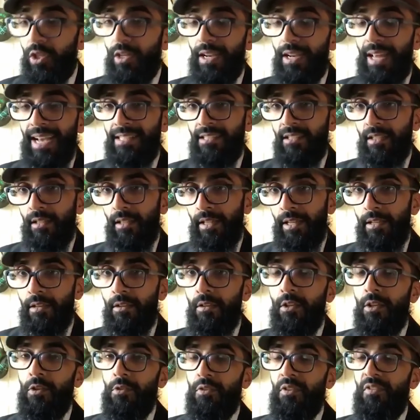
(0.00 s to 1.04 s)
escalate,
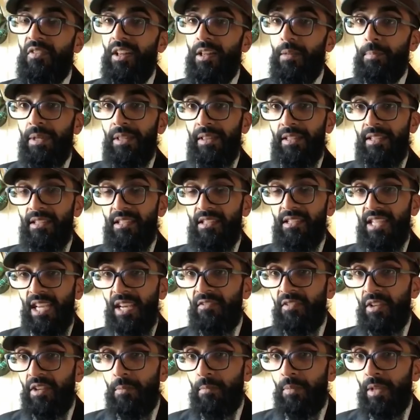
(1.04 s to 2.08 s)
developing the
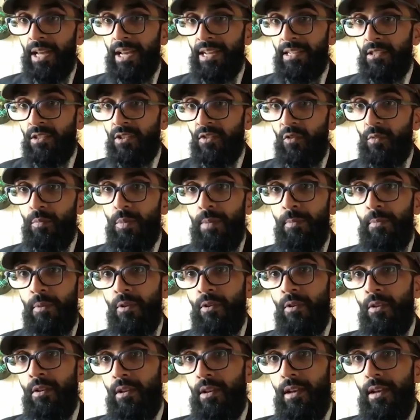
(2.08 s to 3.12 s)
safety plans for
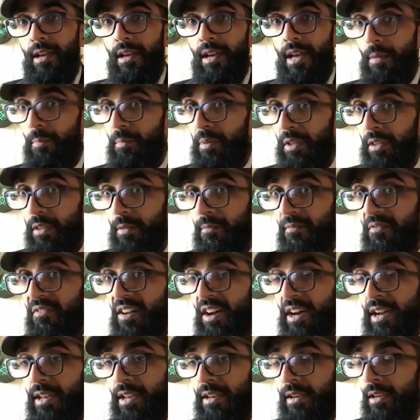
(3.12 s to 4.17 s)
people, helping them
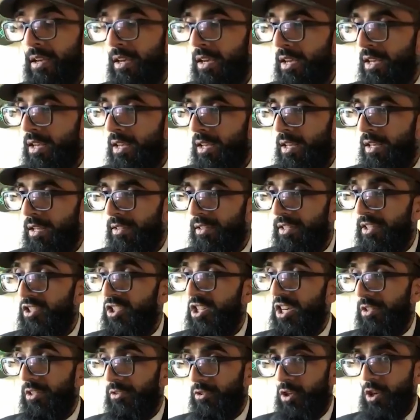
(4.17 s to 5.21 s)
find the
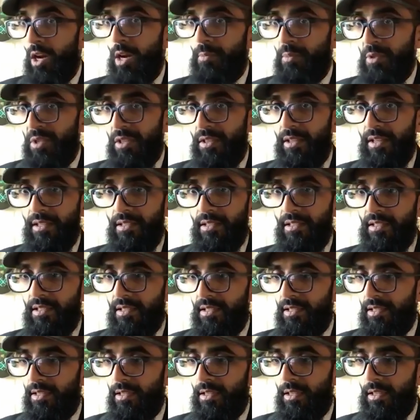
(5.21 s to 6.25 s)
shelter option that's
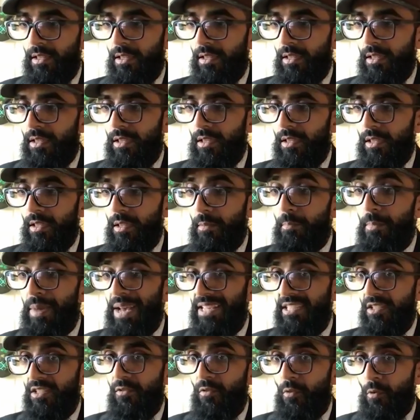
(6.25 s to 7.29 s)
the
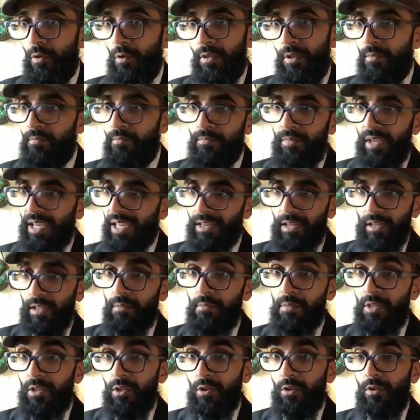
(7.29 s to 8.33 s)
best for them, getting
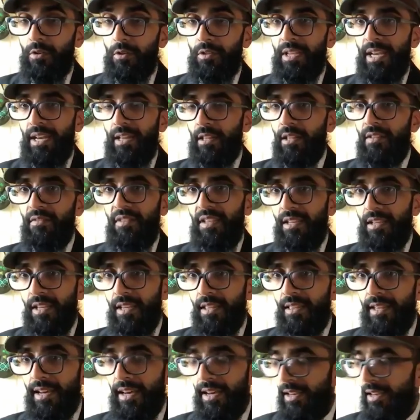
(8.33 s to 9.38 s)
them into a hotel if they
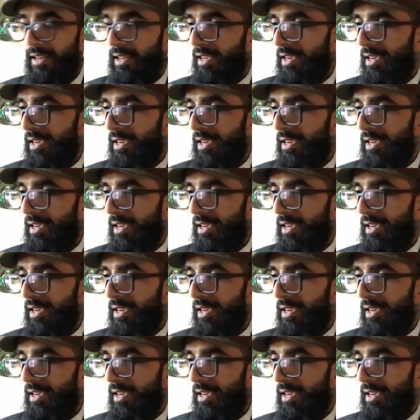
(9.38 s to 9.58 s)
need that,